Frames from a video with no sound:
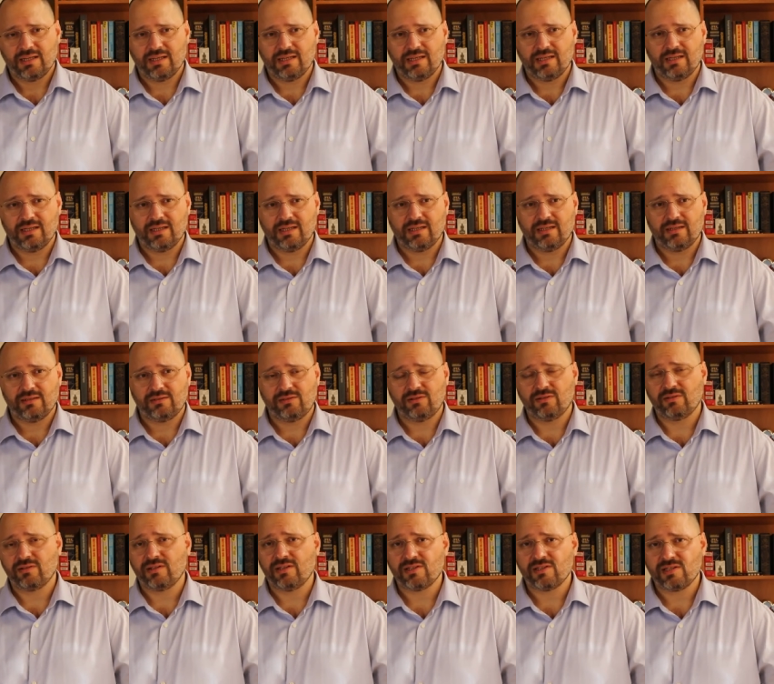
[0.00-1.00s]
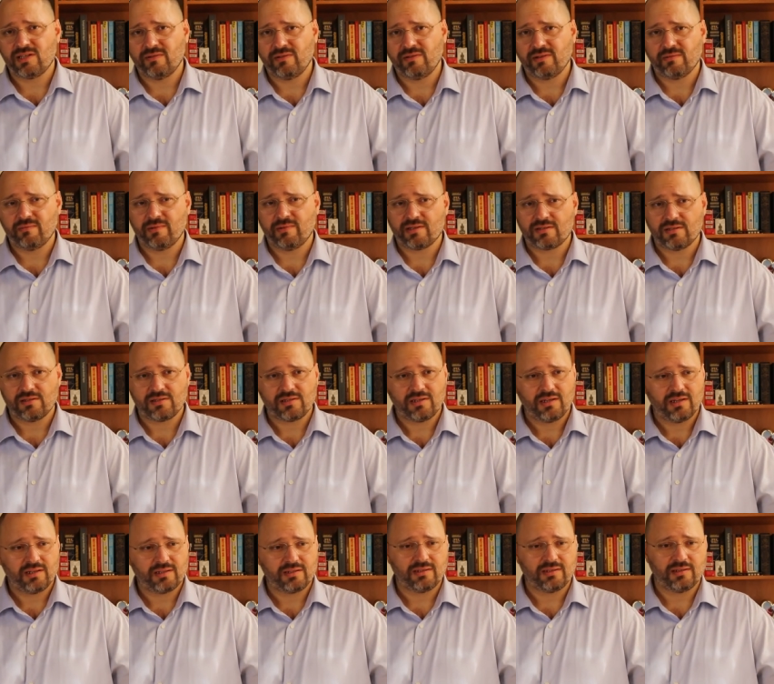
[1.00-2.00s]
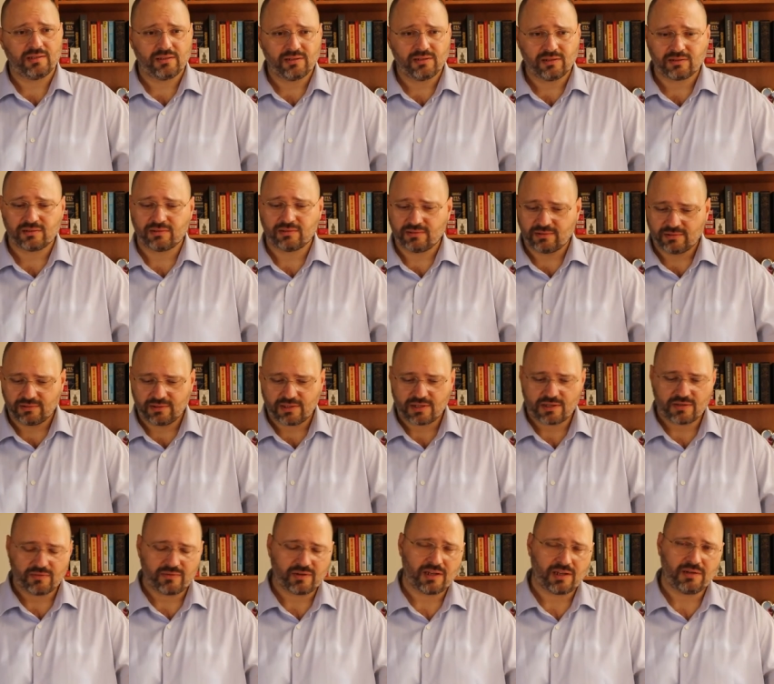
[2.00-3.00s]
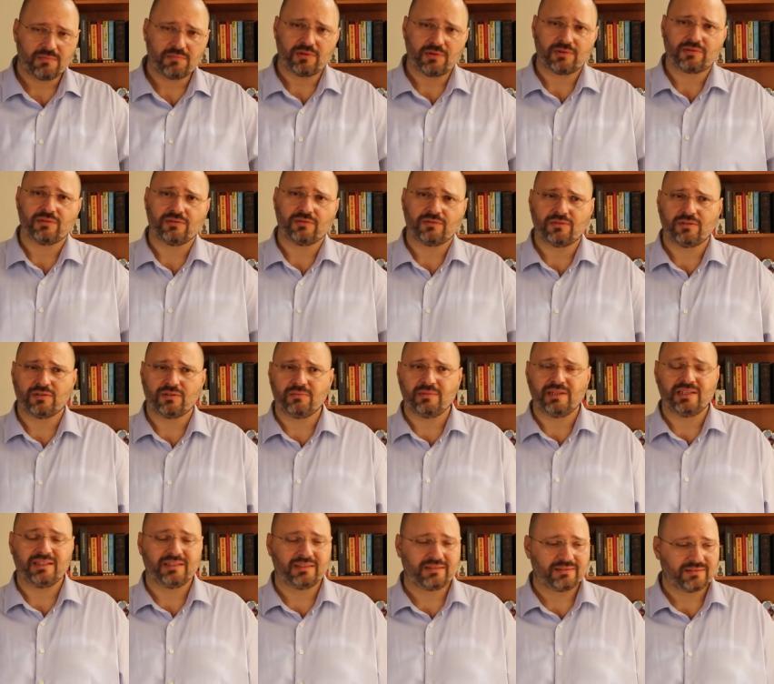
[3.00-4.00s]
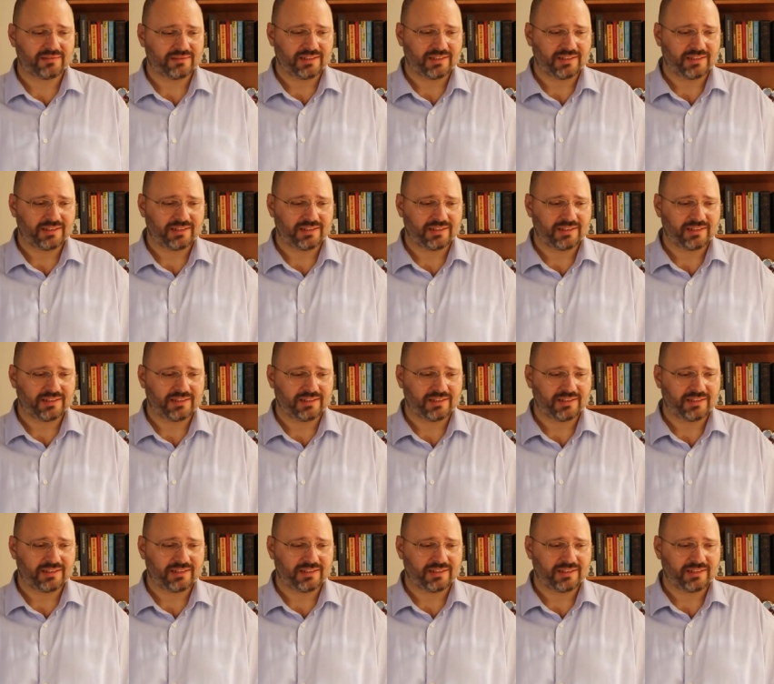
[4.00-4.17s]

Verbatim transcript: uh, Turkey is giving the message that, uh, look, this is very important for me.